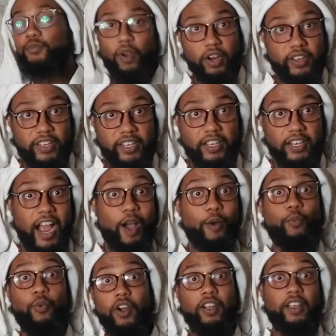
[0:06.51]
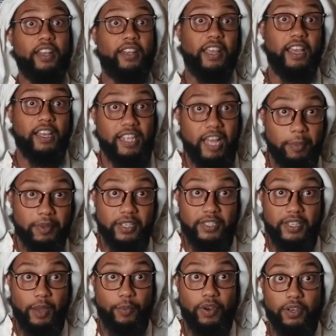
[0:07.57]
work here. I work at Nicolopolis
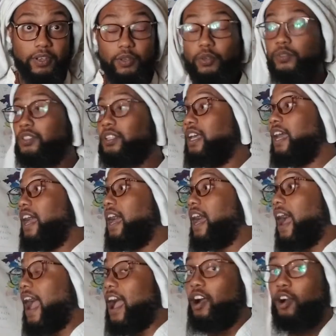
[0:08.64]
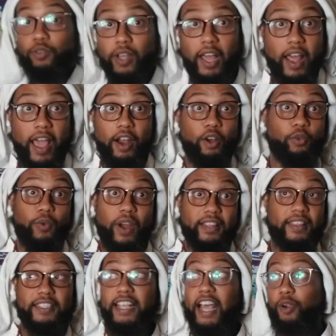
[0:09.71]
Network News. I don't, I don't write
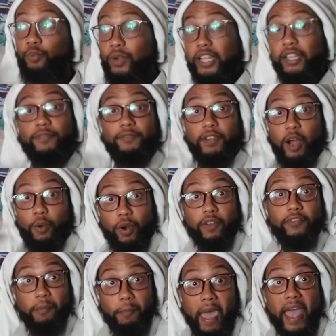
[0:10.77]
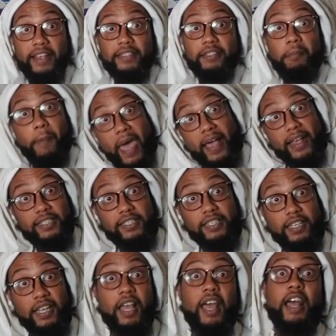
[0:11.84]
this. I read, I work for Master. Master